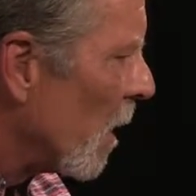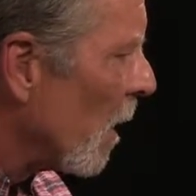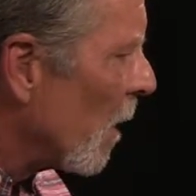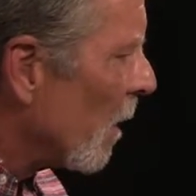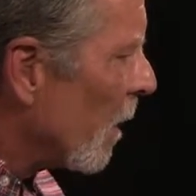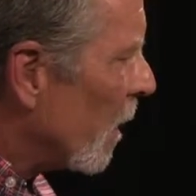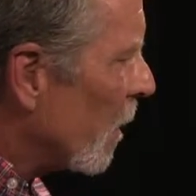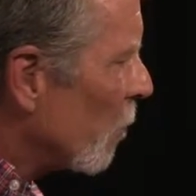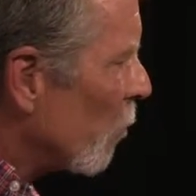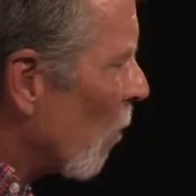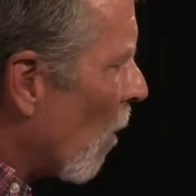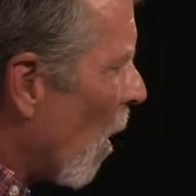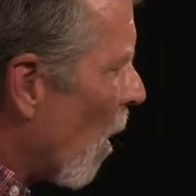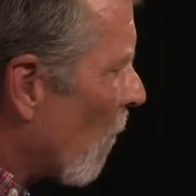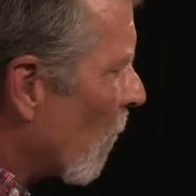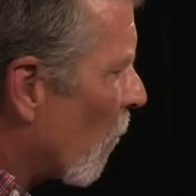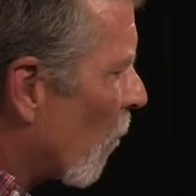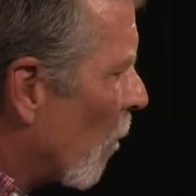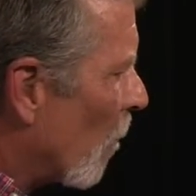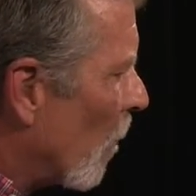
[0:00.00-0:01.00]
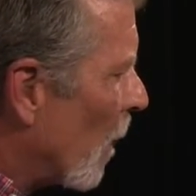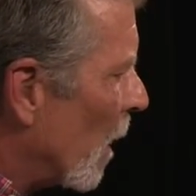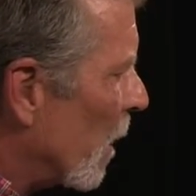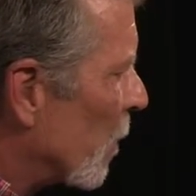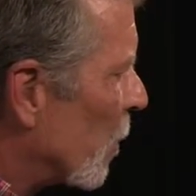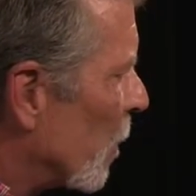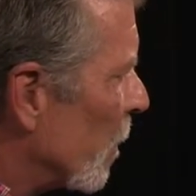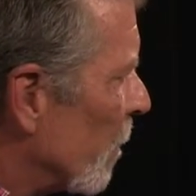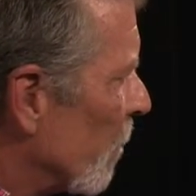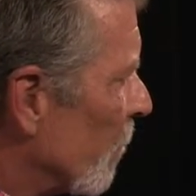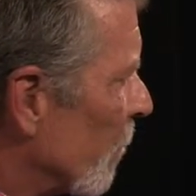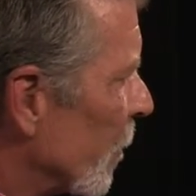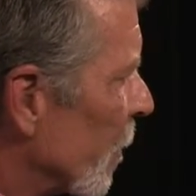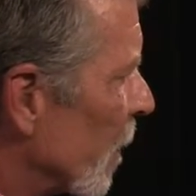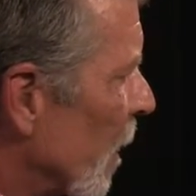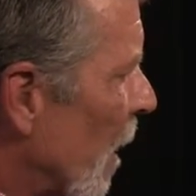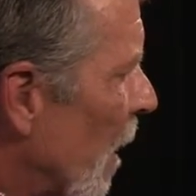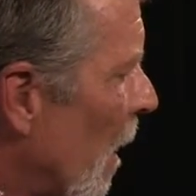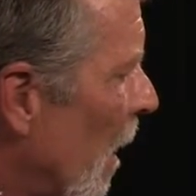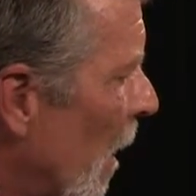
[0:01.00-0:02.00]
rock formation,
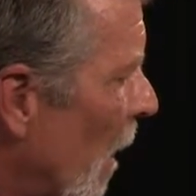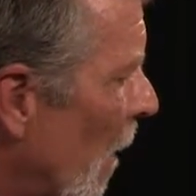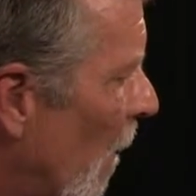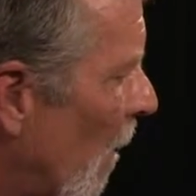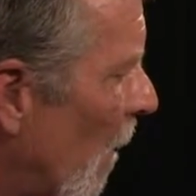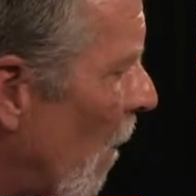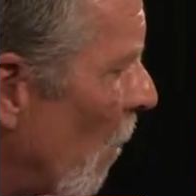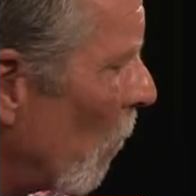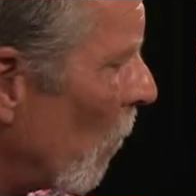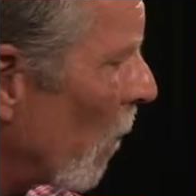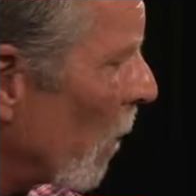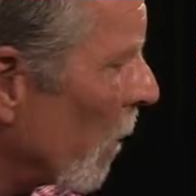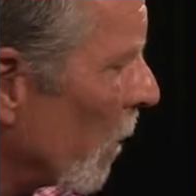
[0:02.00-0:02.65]
and then we'll